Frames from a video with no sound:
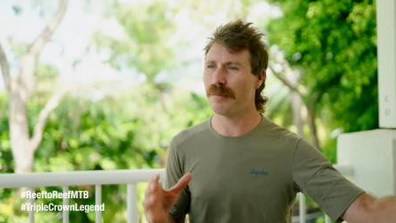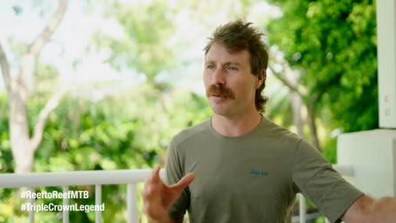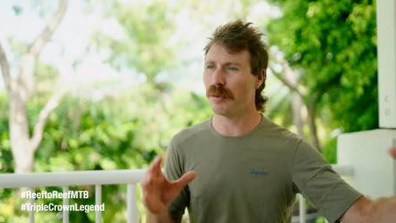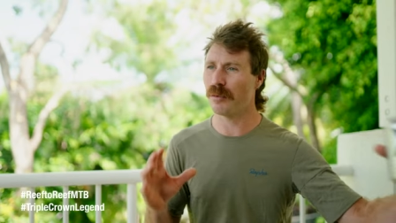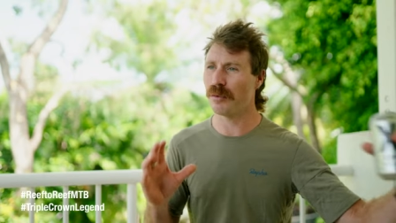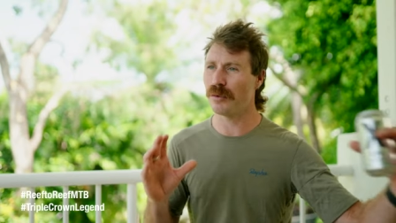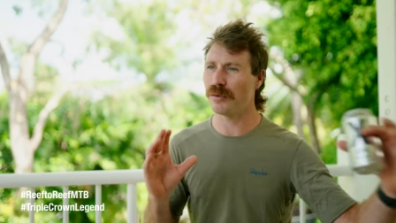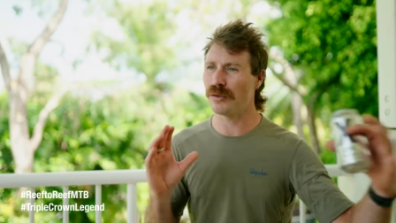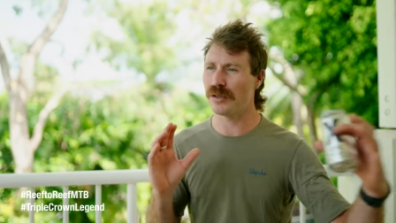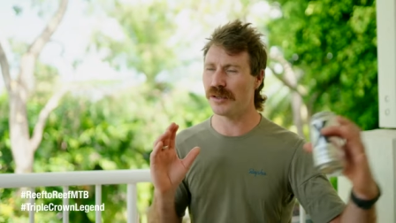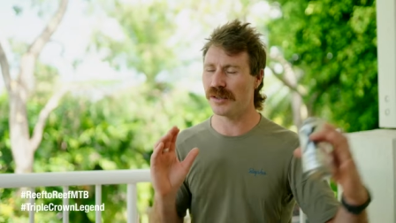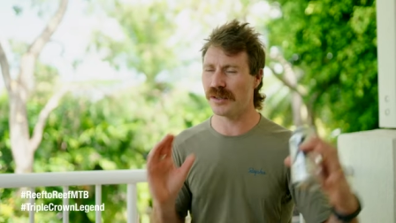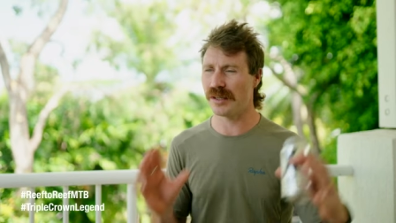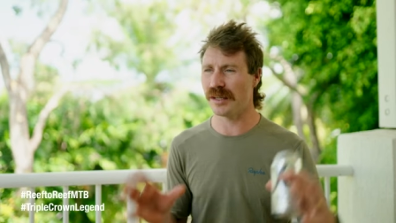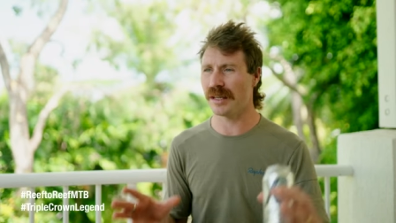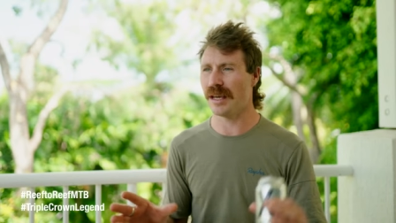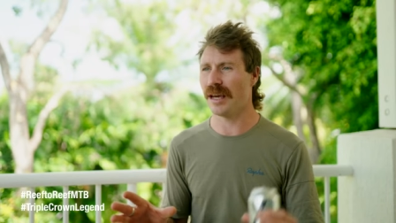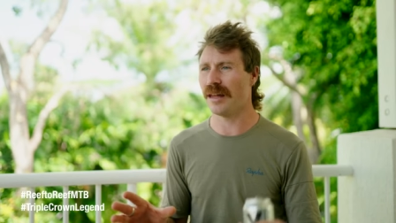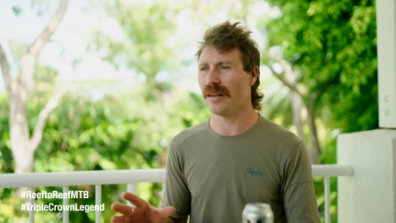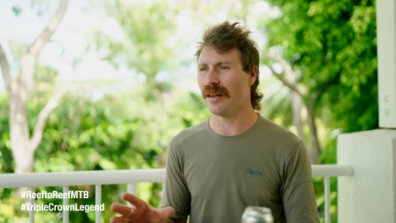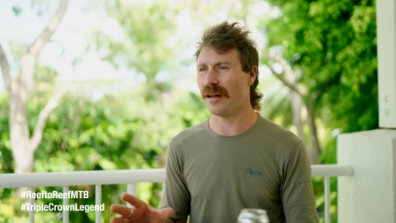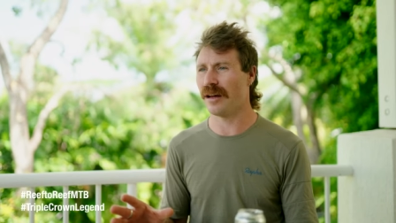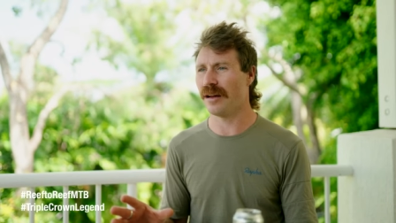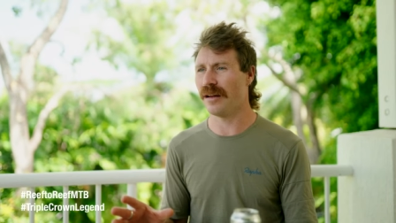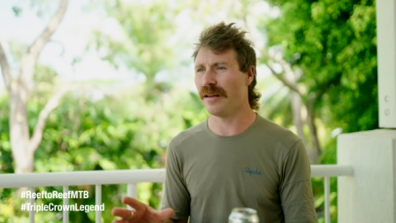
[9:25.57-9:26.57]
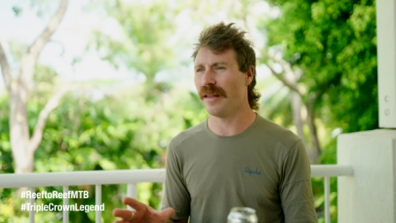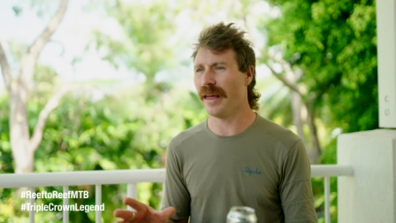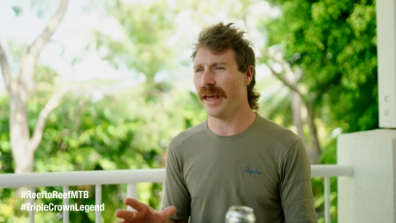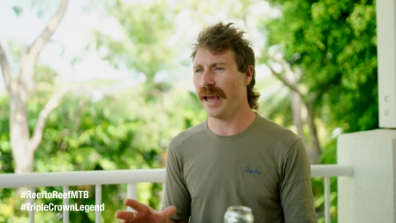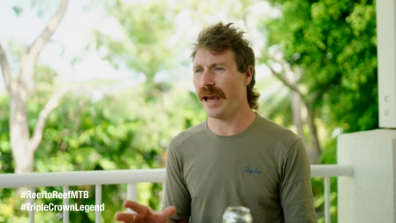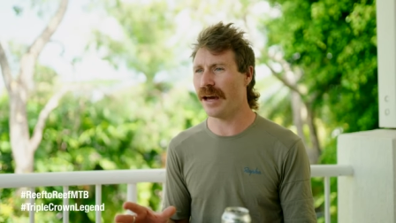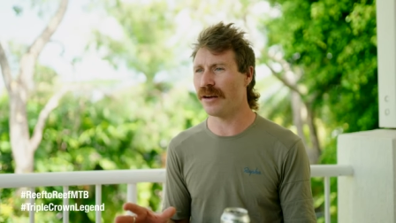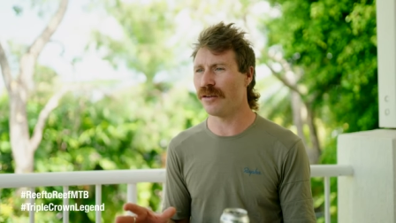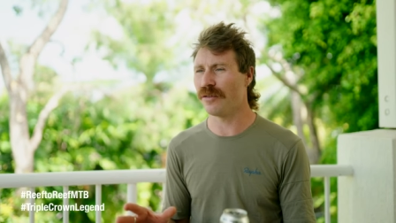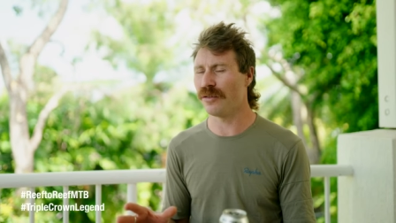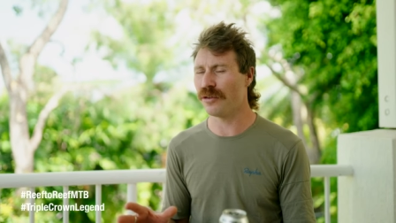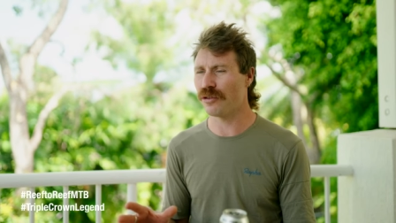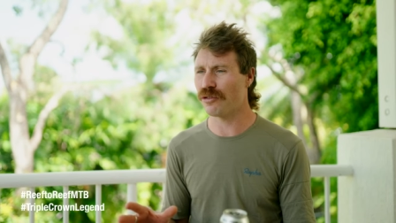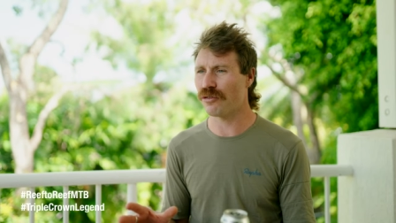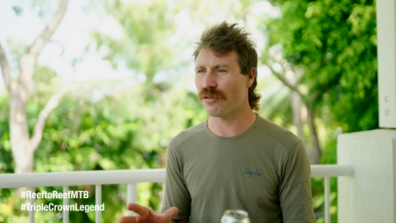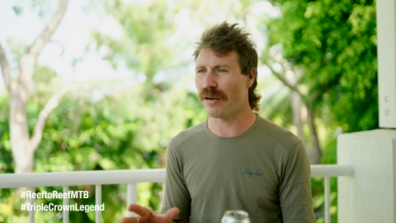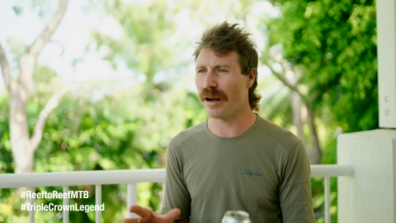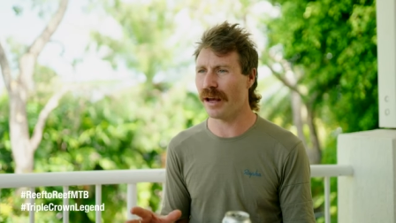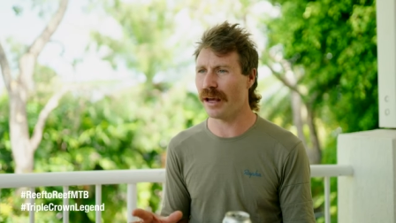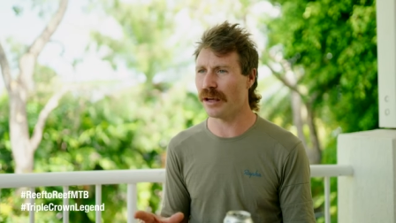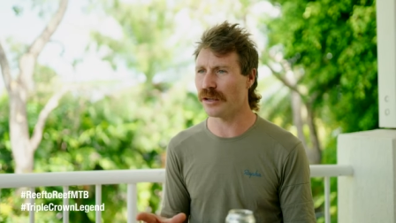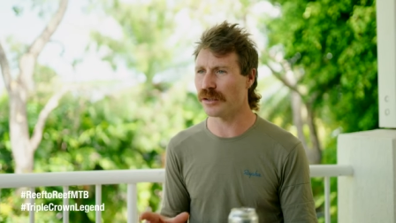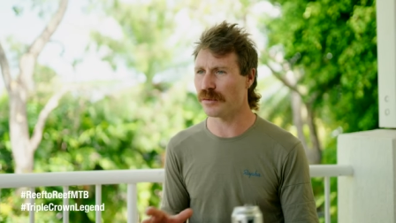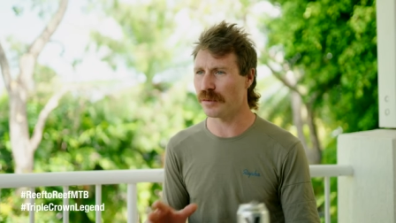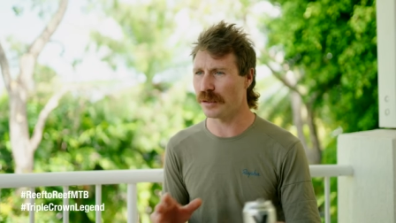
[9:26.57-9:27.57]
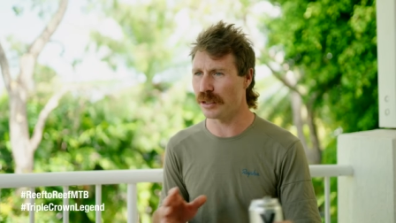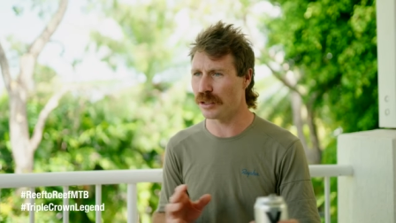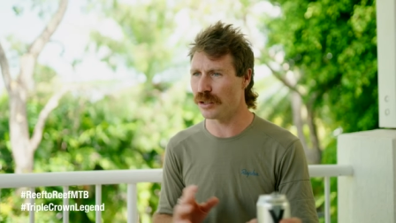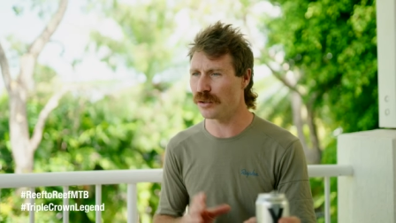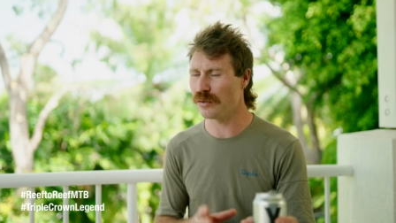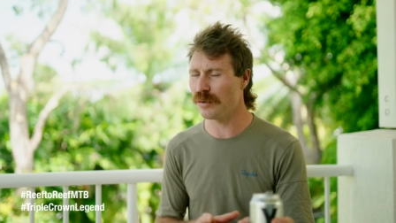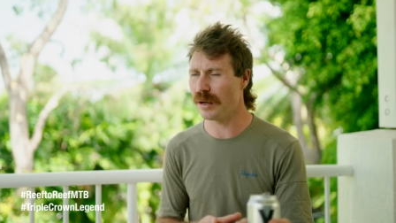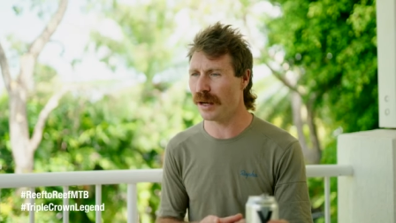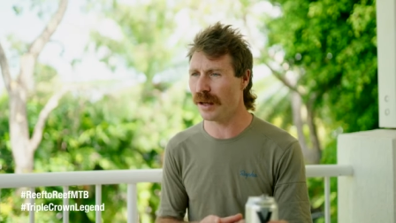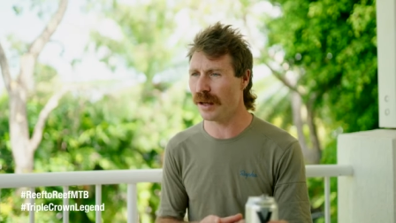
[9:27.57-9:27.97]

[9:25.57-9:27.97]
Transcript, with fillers: but we were just together. Out on the trails, we could do